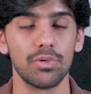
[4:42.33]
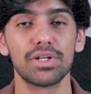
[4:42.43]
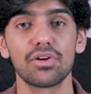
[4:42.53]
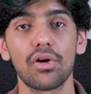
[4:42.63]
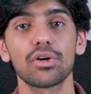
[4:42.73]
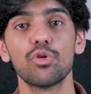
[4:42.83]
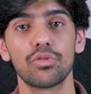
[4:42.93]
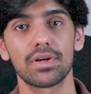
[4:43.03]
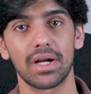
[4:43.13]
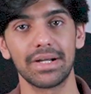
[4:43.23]
will not
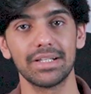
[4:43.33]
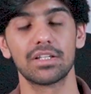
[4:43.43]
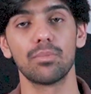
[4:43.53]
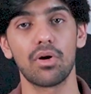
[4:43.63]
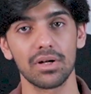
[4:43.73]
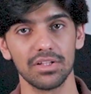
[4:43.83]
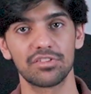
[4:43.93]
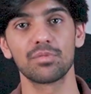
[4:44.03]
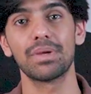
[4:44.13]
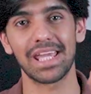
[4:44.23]
override the
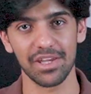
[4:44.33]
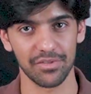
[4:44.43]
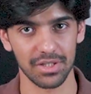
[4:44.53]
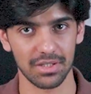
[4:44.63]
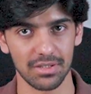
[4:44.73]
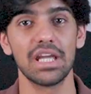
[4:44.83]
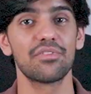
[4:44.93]
model's behavior.